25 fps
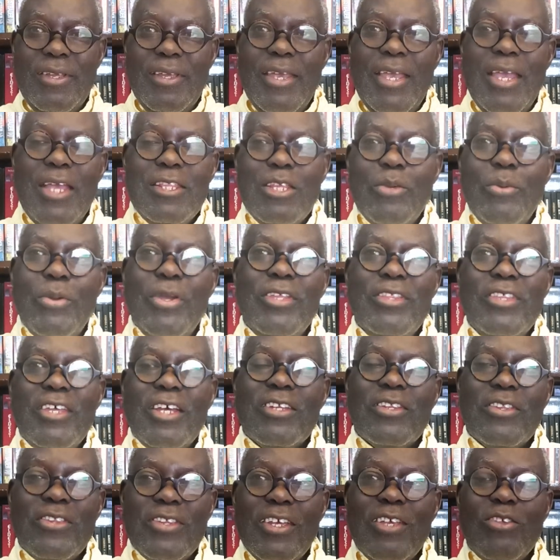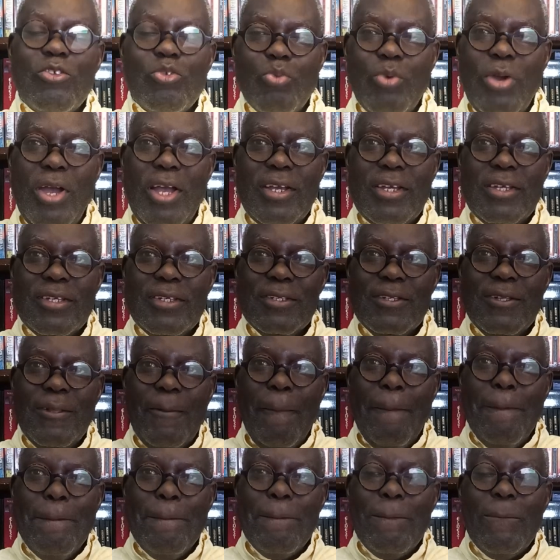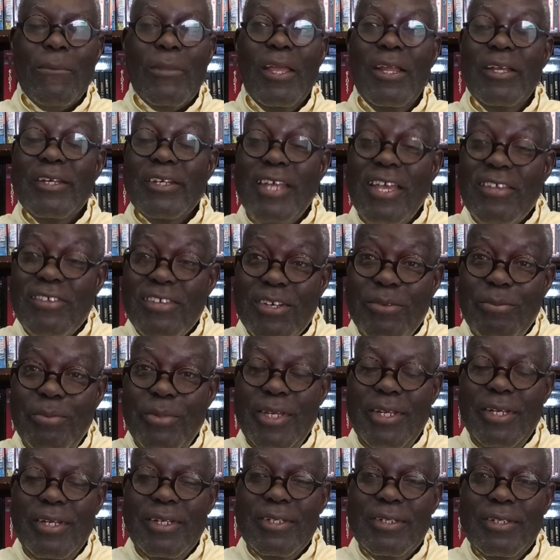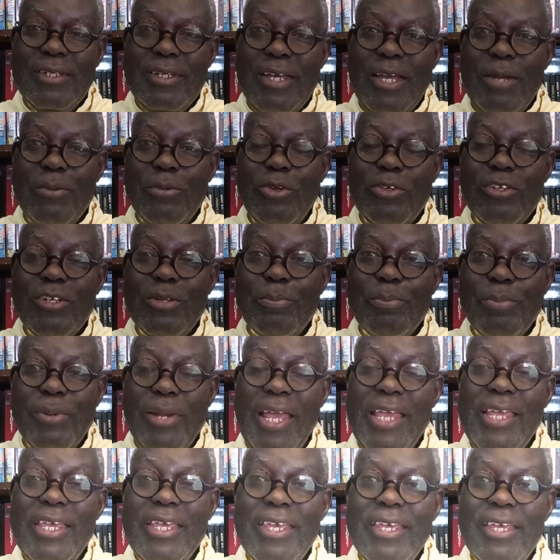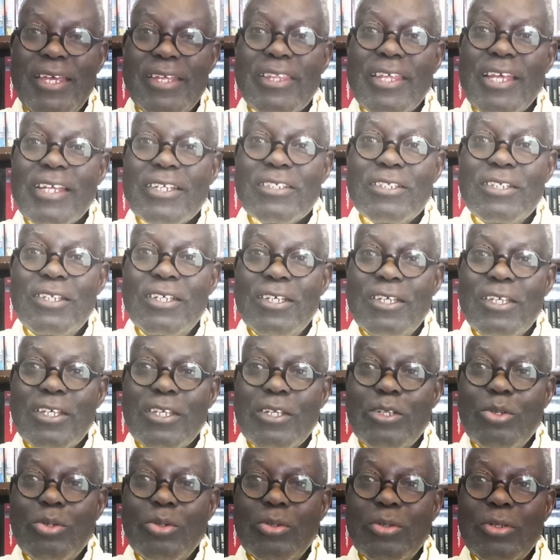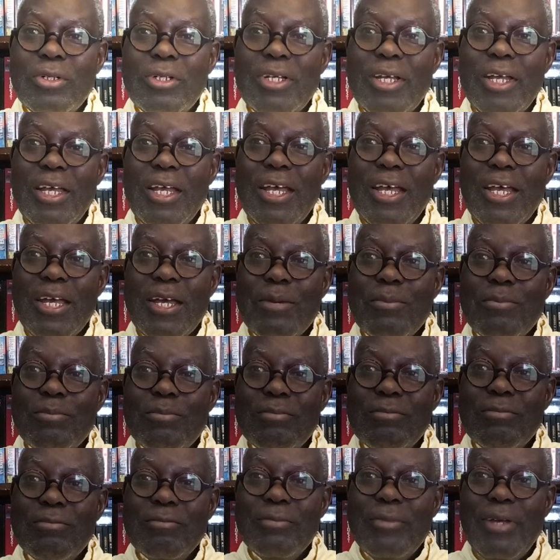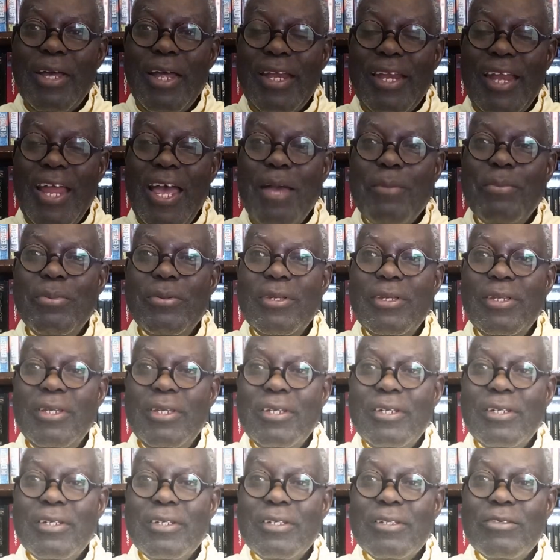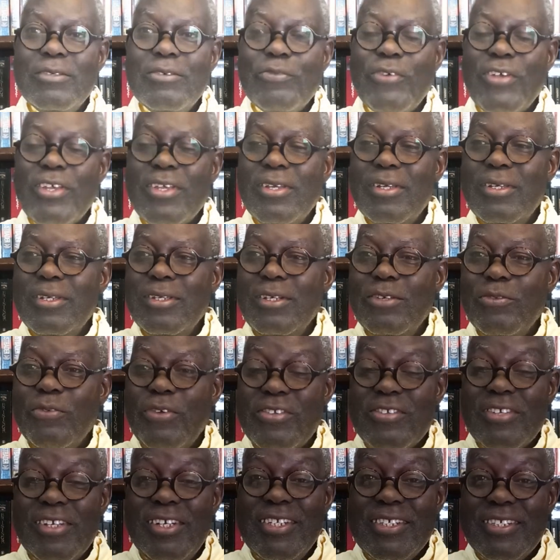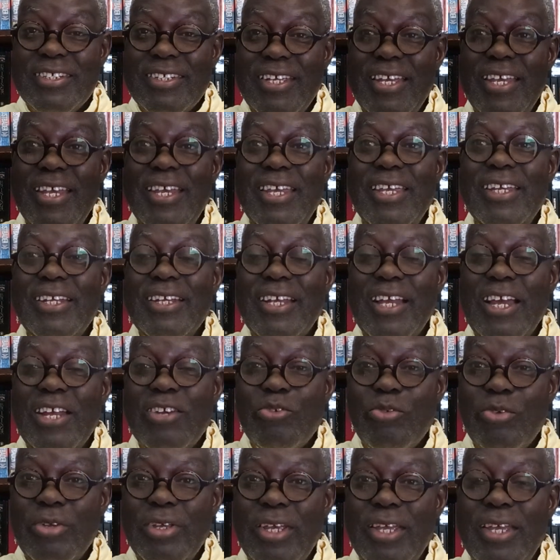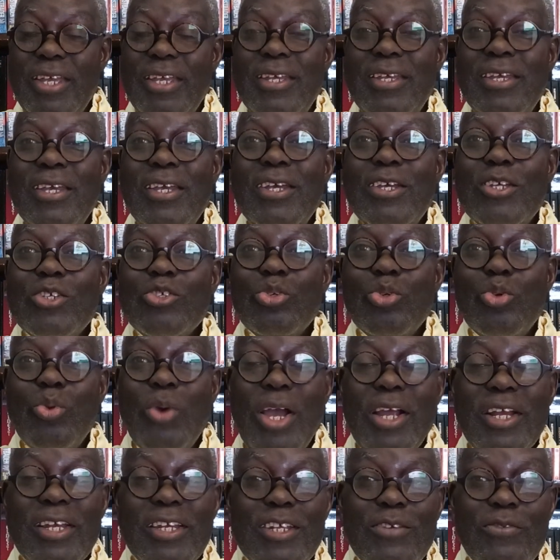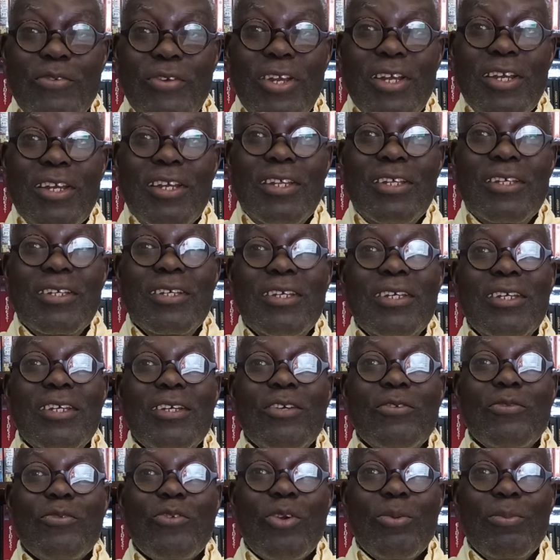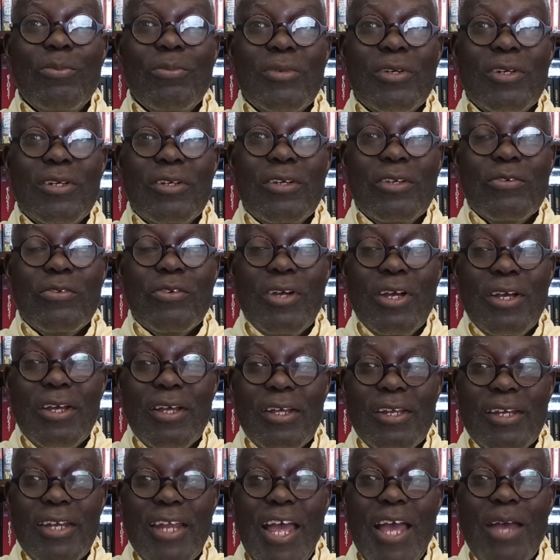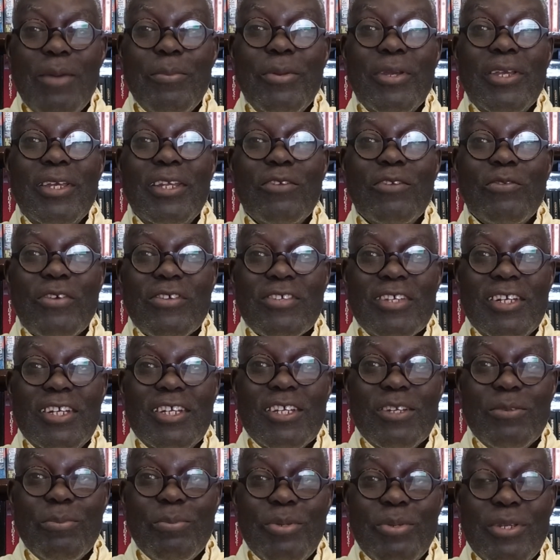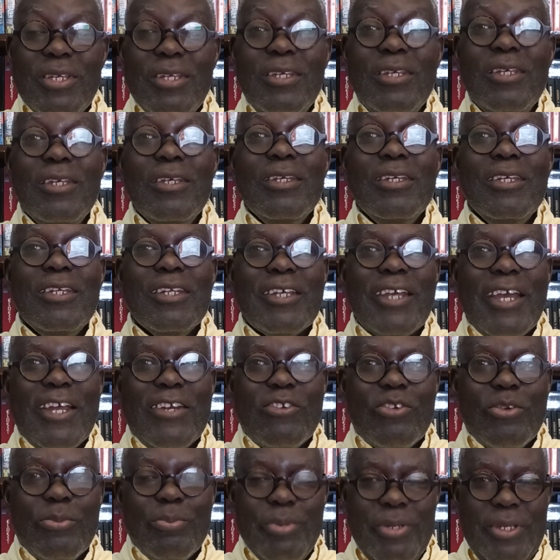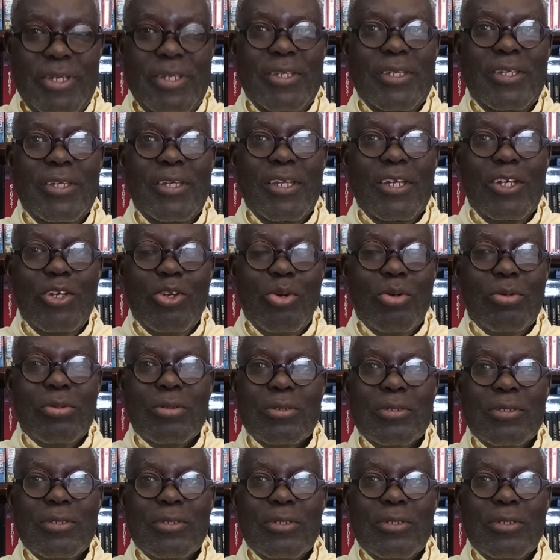and the way that things work. Doesn't mean, I'm not implying here that, a lab in facility A in country A should work differently from a lab in facility B in country B. No.